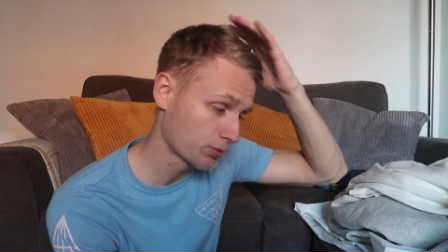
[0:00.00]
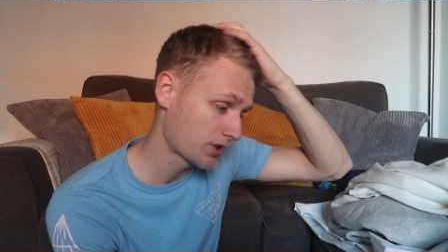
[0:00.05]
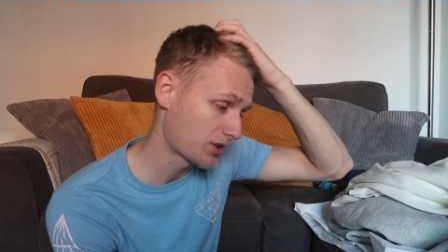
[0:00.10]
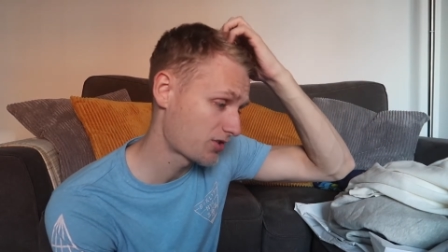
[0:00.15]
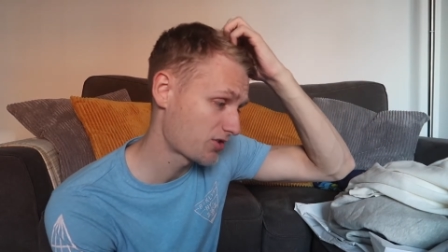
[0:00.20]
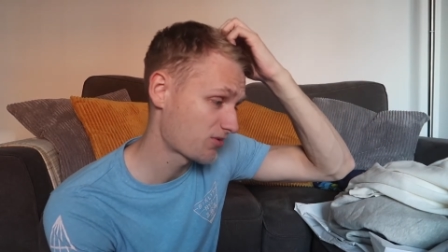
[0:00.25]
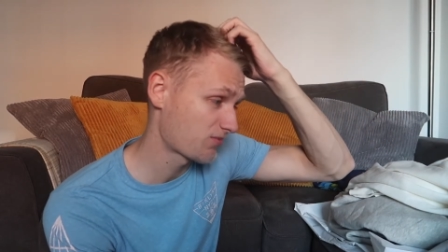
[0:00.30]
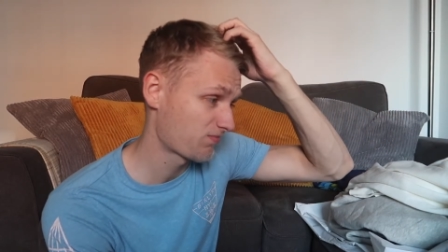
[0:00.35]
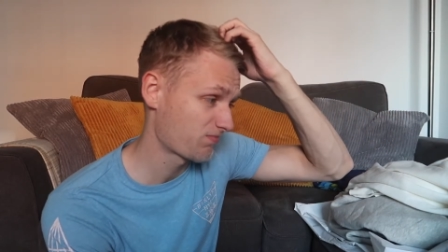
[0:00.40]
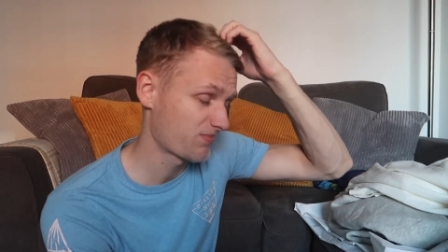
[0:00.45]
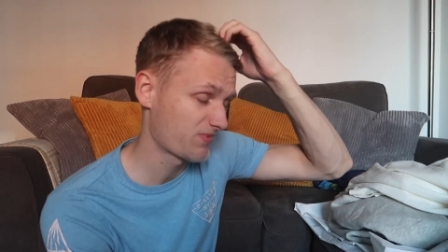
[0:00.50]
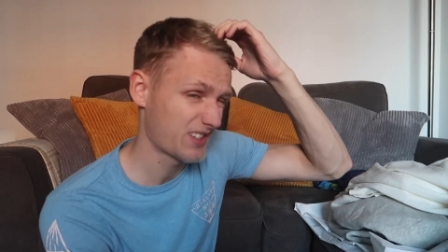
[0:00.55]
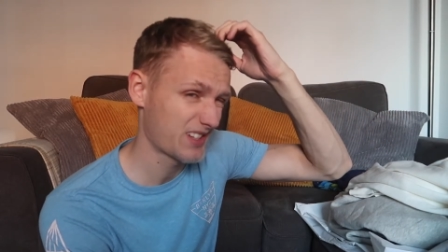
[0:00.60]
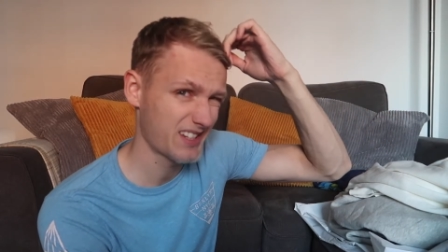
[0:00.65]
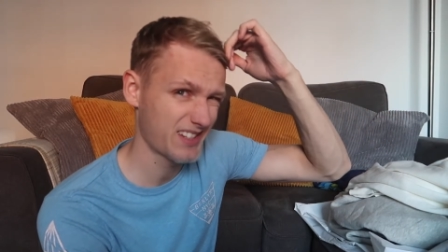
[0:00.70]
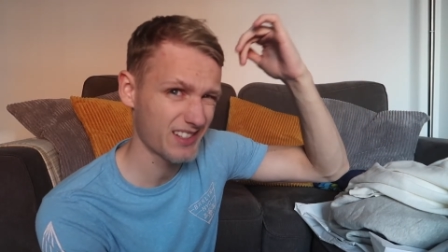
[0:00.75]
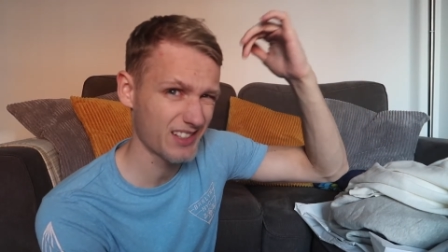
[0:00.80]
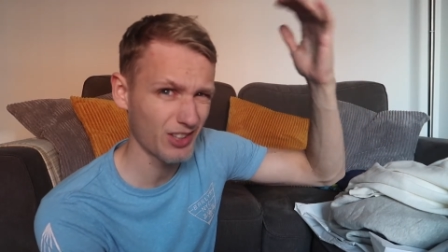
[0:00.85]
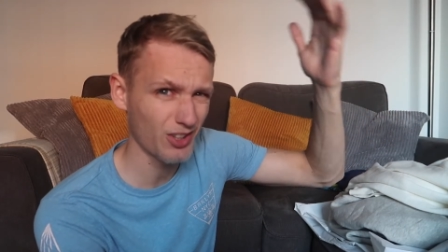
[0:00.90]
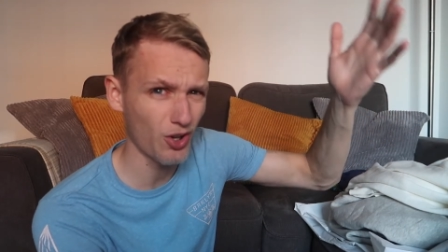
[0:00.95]
which
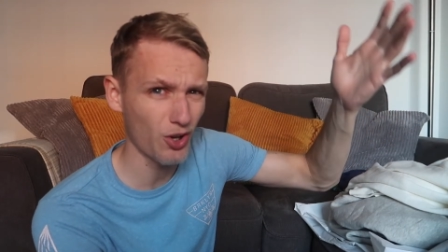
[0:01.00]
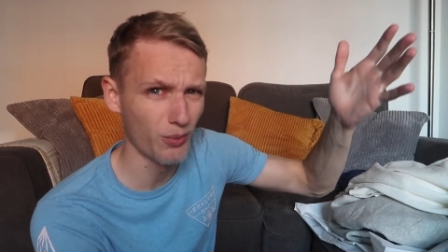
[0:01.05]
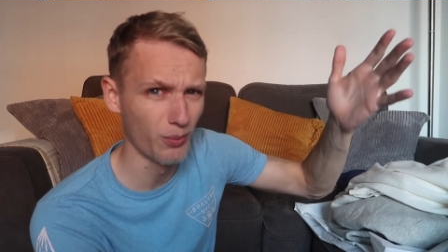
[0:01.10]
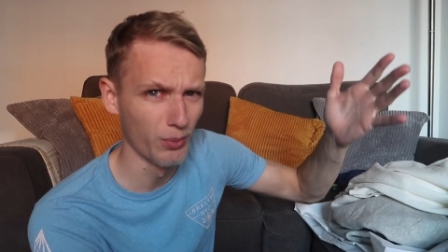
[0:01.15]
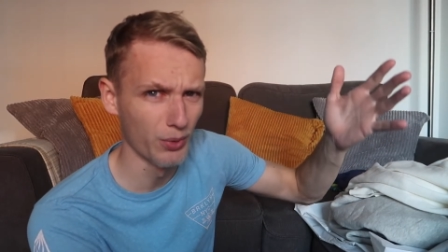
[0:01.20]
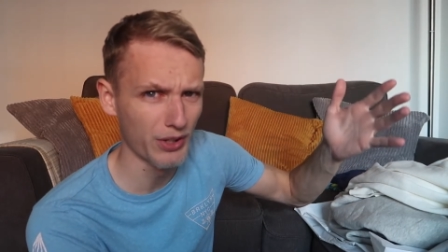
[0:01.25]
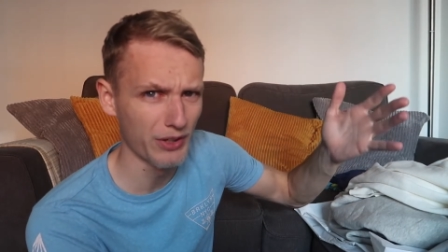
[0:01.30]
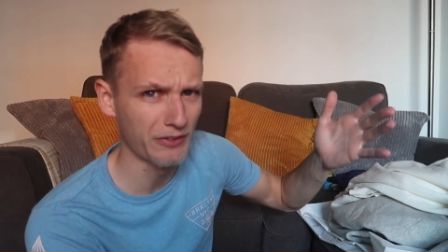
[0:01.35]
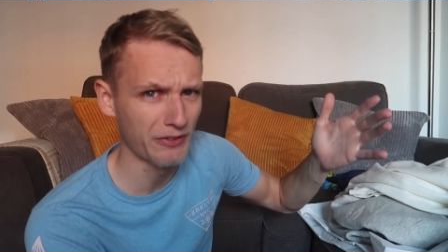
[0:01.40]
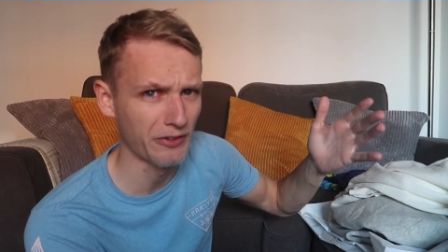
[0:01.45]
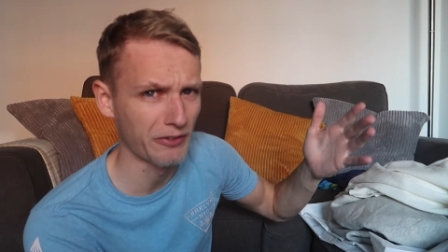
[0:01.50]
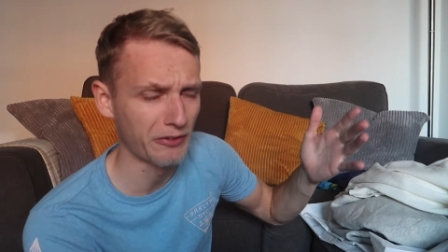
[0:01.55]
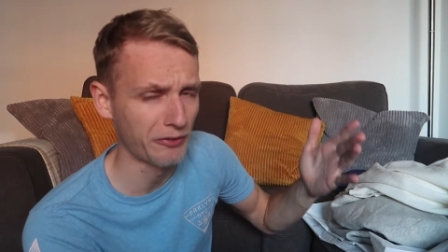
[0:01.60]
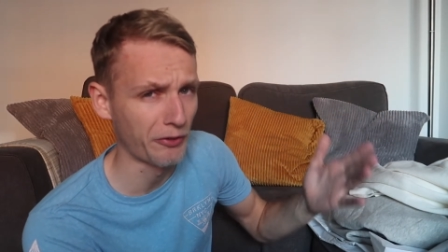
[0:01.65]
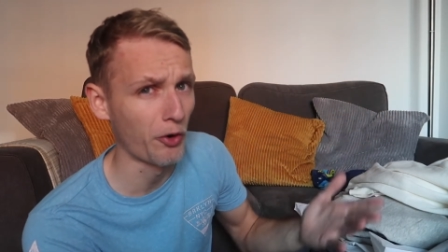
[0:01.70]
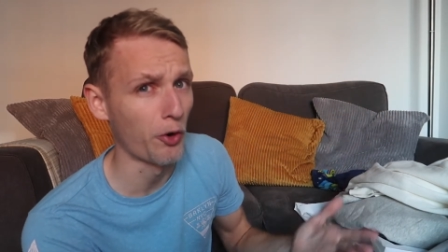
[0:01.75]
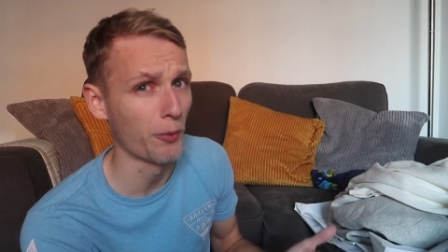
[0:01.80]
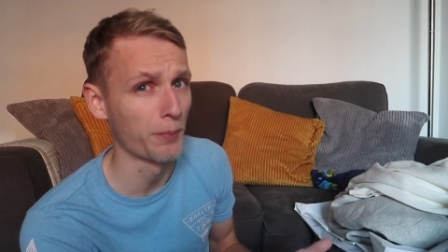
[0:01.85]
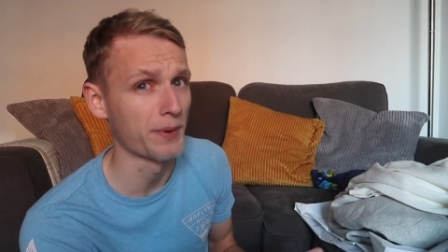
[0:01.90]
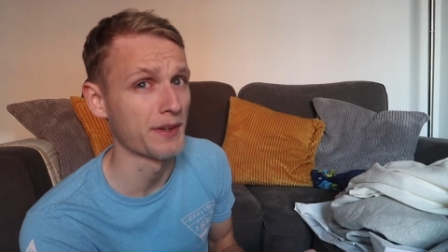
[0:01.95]
is a lot of money for
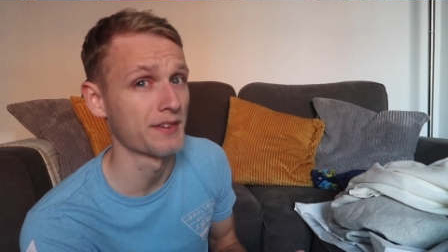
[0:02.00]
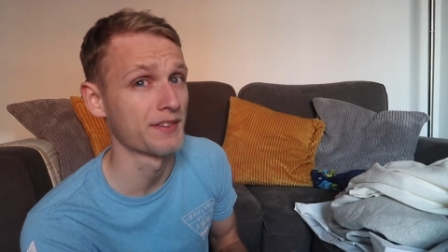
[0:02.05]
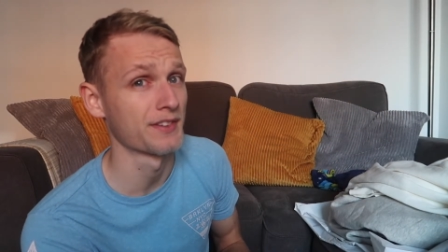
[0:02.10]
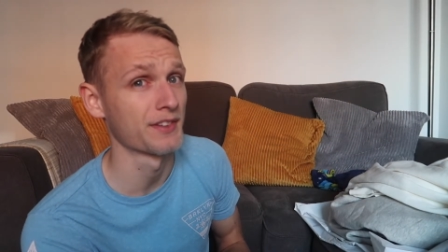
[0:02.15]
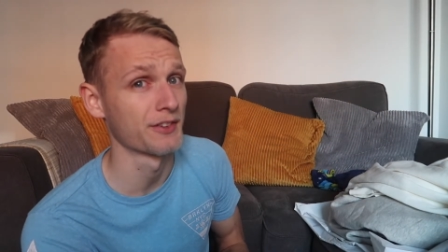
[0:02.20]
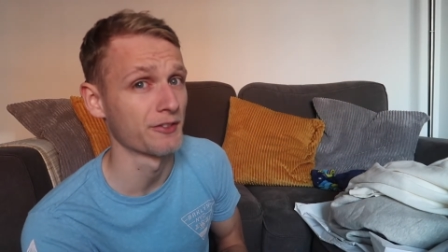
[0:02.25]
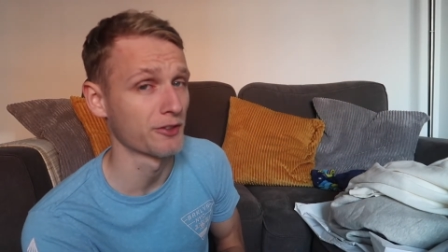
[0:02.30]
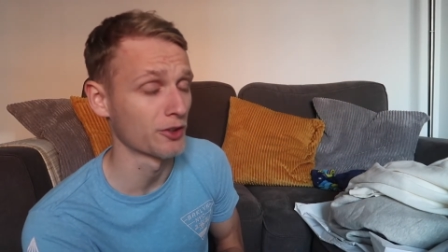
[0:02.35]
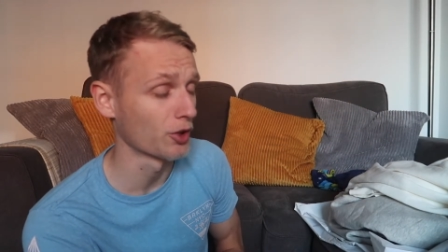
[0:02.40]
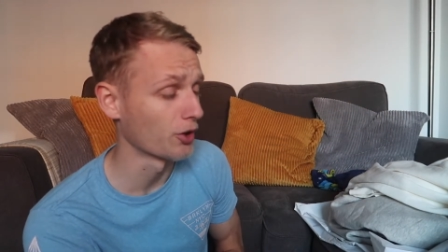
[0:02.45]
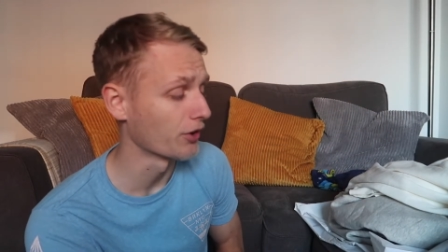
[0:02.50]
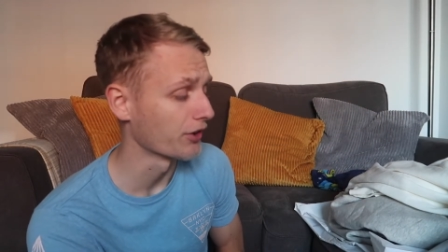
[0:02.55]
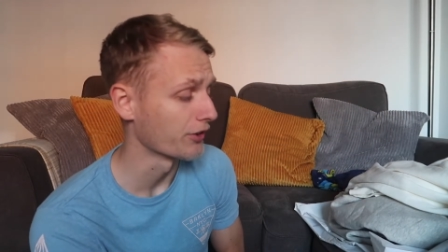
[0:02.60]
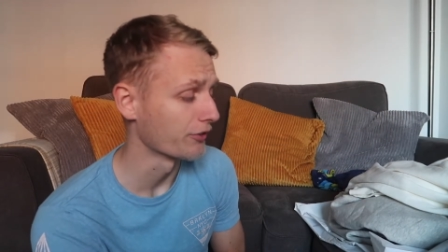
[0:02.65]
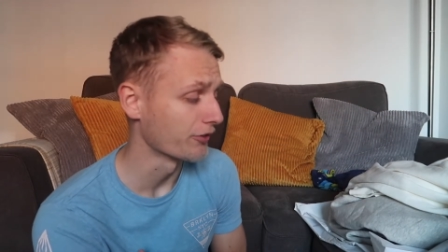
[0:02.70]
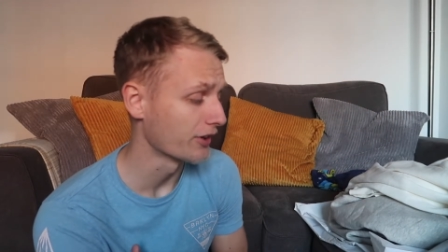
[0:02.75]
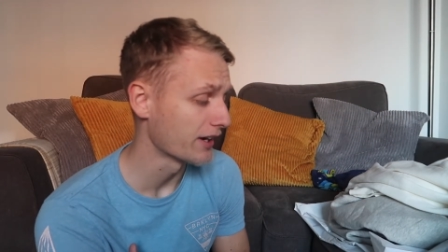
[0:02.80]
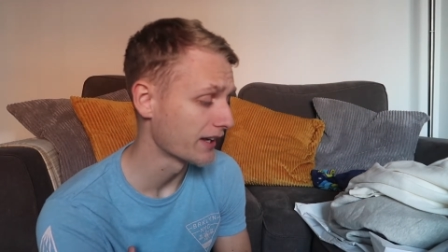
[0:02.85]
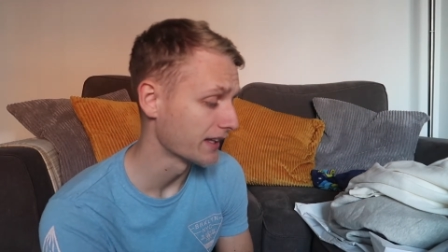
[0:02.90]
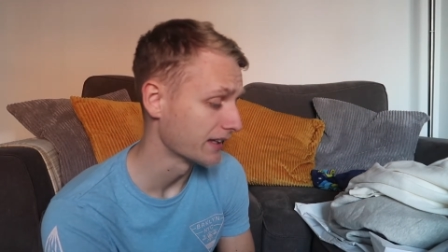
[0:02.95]
four pieces of
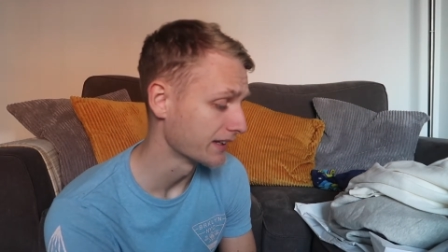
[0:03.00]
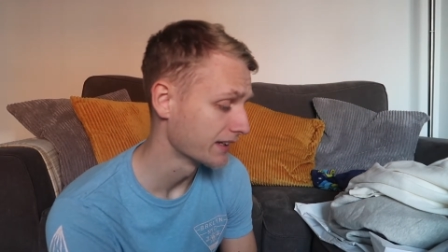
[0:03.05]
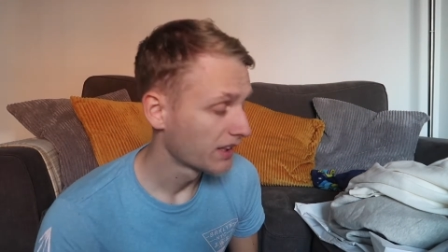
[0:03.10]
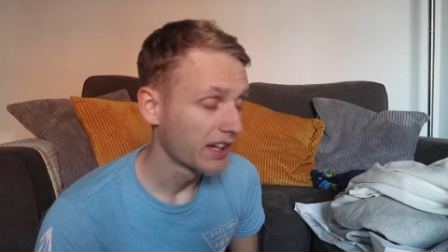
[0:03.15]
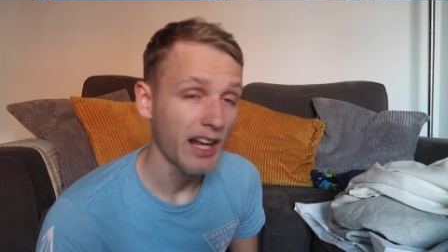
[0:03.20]
clothing, really.